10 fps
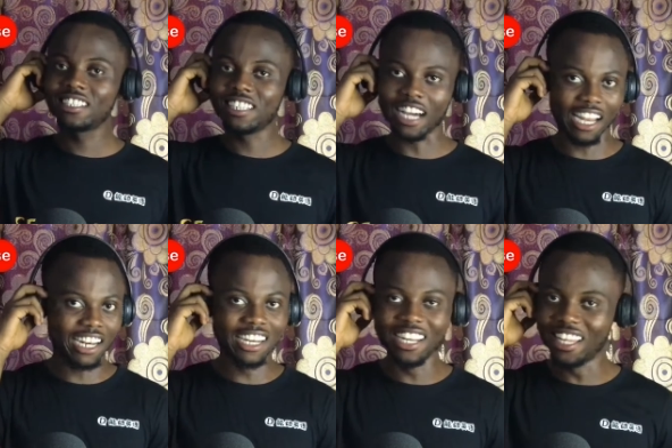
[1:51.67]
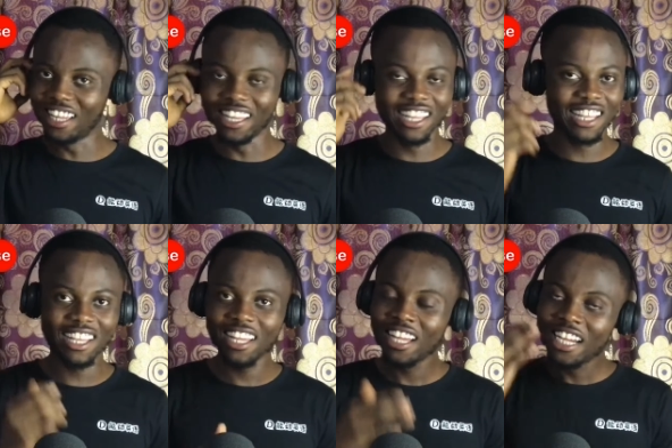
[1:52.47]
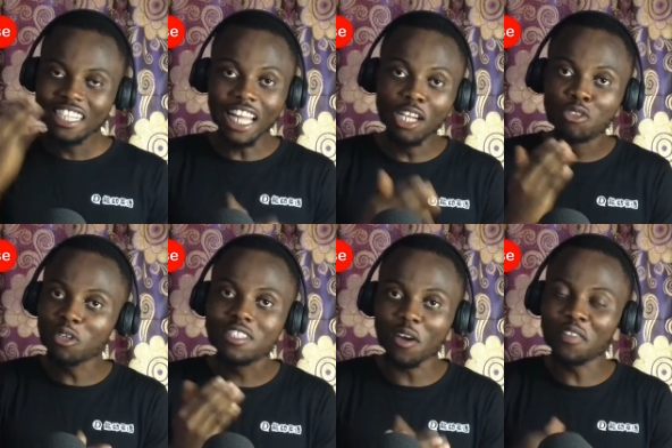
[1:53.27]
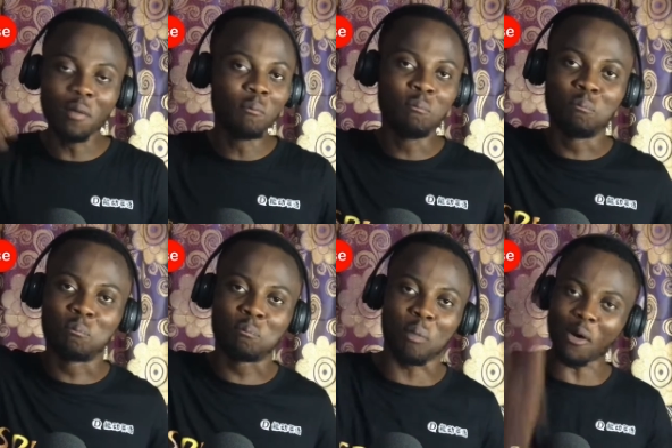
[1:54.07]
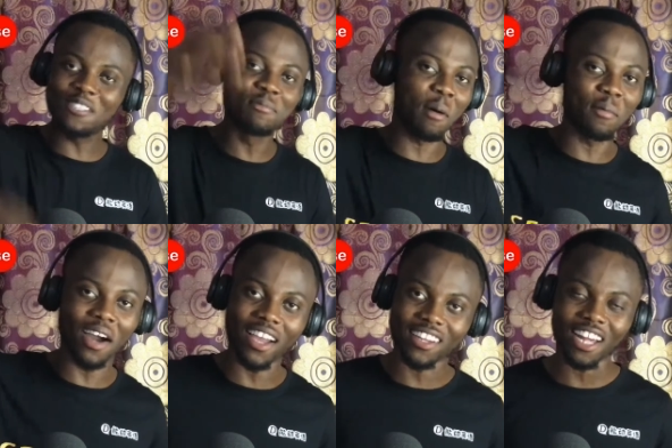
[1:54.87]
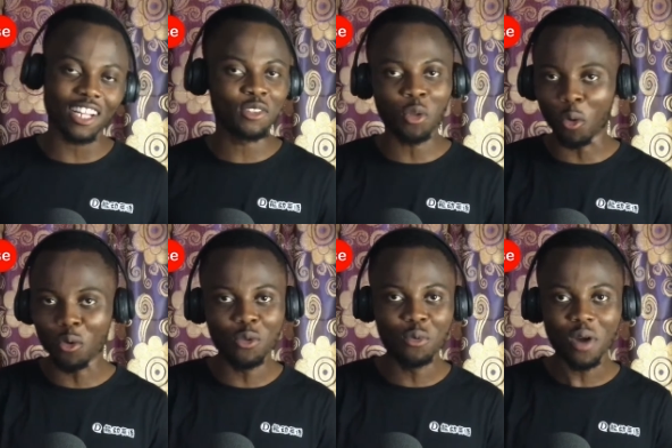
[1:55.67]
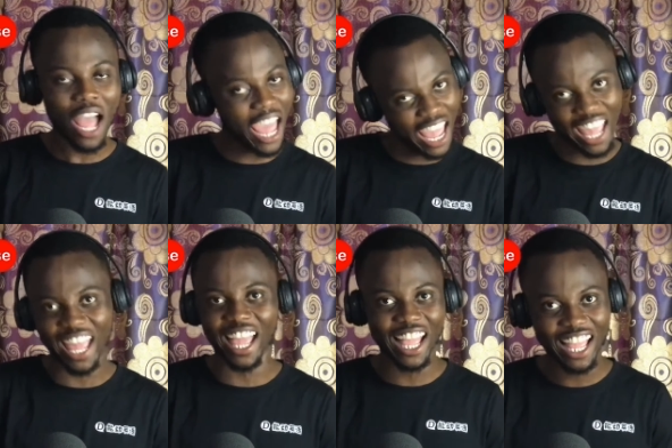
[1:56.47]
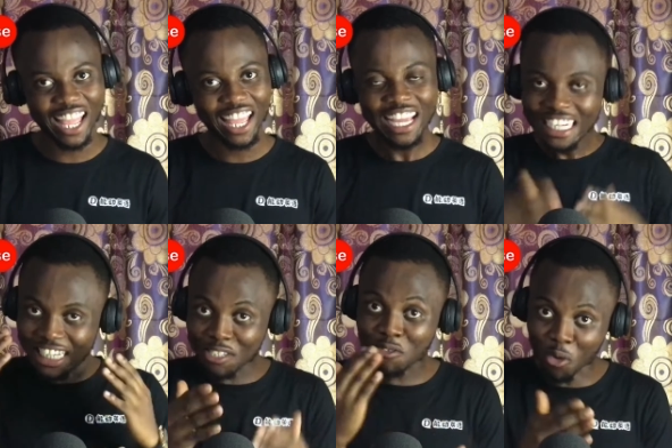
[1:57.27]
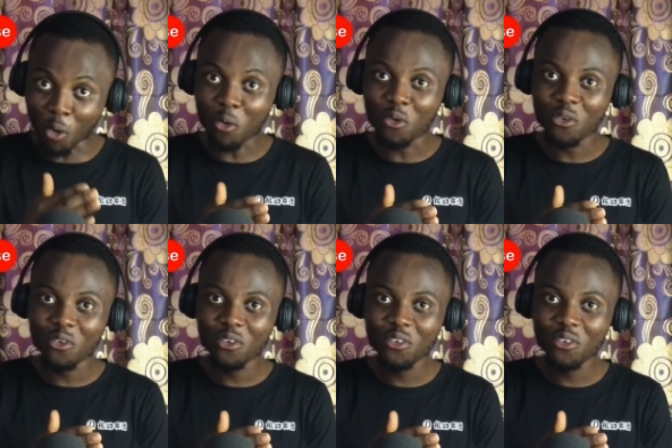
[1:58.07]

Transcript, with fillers: Charlie, the intro served the bust my mind that I told you, hey, this song.